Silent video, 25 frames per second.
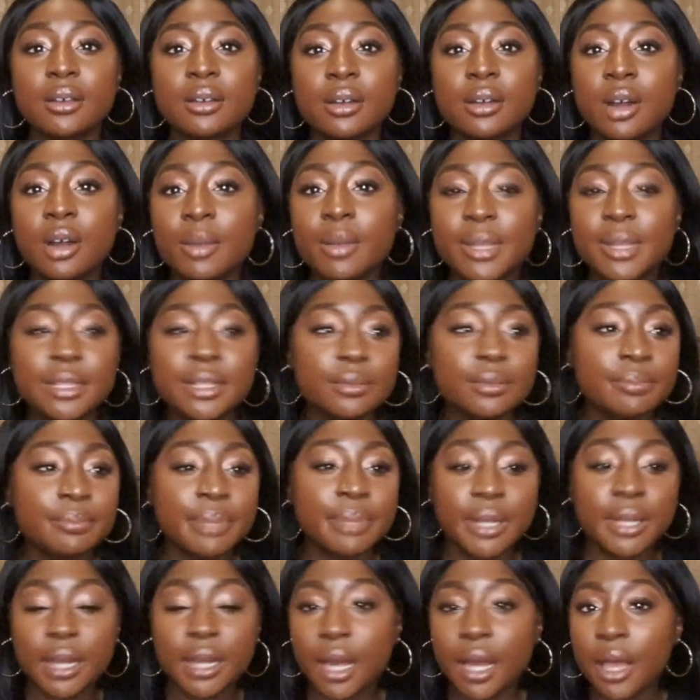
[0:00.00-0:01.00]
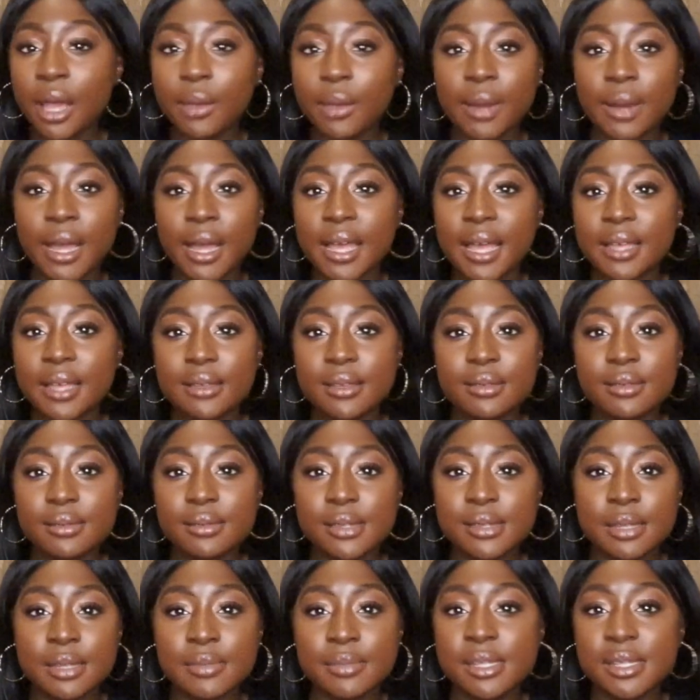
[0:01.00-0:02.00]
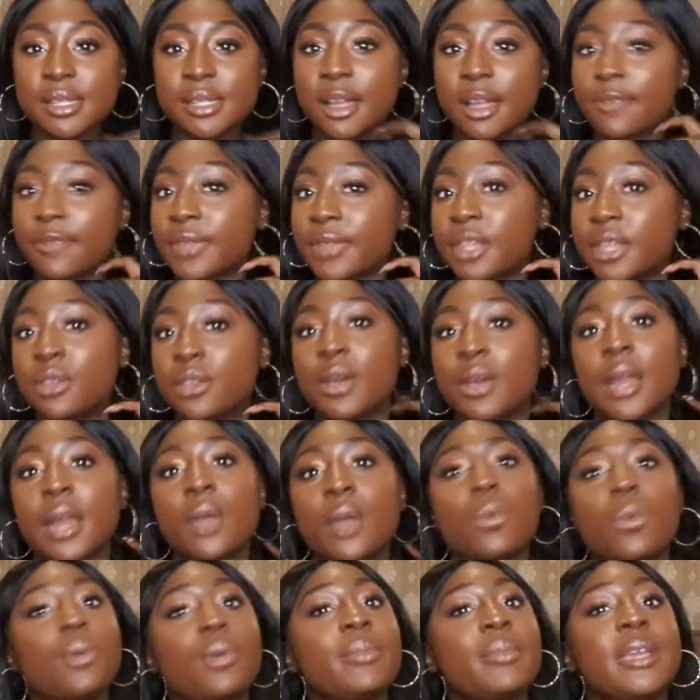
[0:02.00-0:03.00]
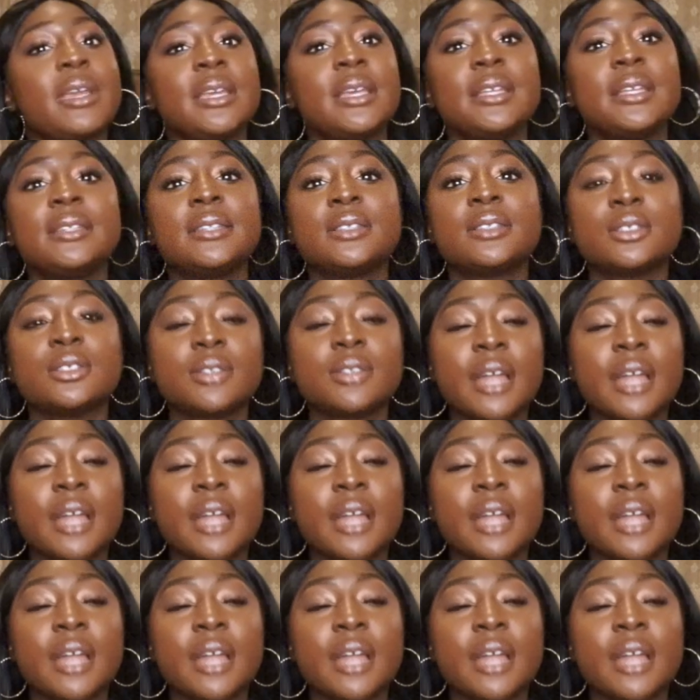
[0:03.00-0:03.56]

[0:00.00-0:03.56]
comment below like some stuff that you kind of want me to,